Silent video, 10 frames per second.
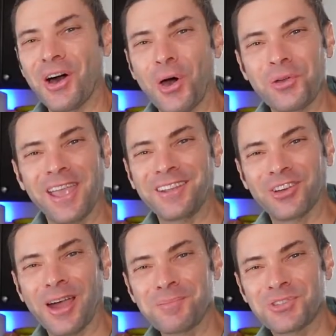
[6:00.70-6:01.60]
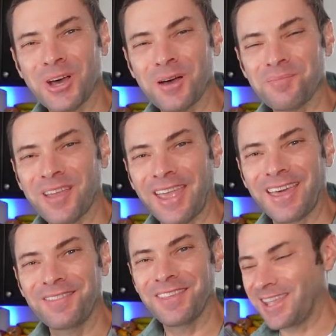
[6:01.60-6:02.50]
Okay, time's up
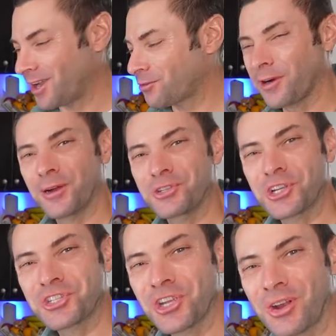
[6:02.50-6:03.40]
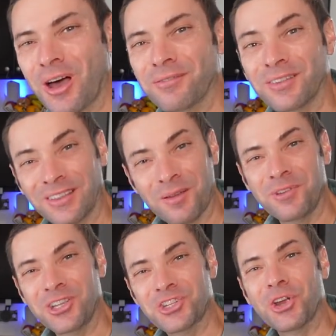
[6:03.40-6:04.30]
and the air fryer just shut off. Let
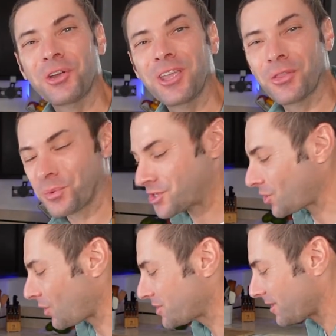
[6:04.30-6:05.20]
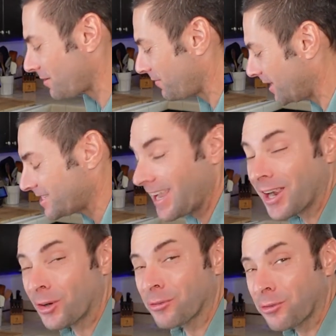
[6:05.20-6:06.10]
me show you the results of these
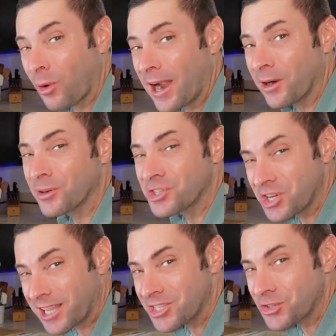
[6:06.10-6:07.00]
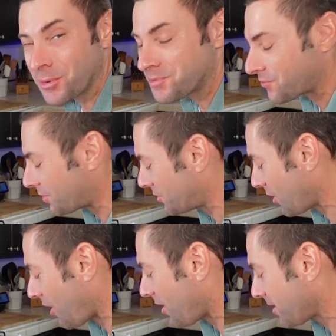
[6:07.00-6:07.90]
air fryer chicken strips for
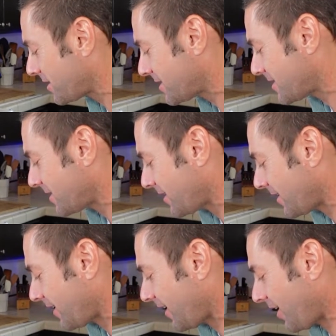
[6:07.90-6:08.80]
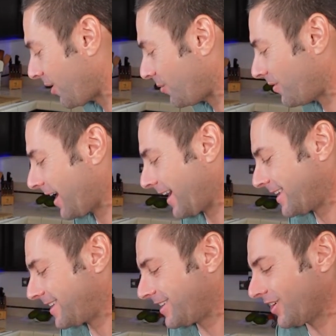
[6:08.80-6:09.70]
dogs. Oh my
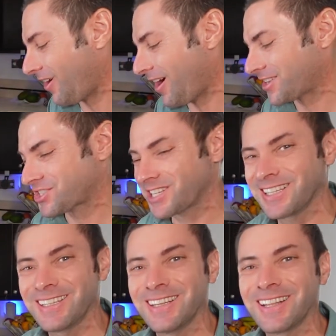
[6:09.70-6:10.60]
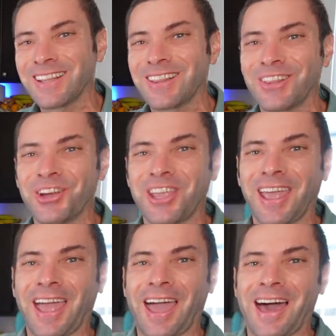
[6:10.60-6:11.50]
gosh, look
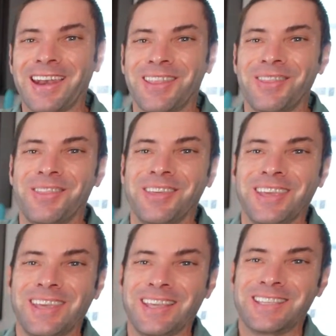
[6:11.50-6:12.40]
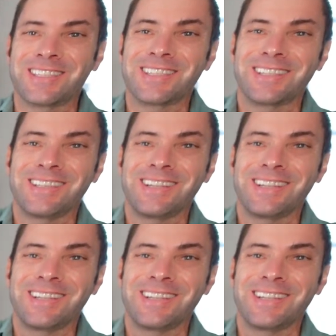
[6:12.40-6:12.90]
at these.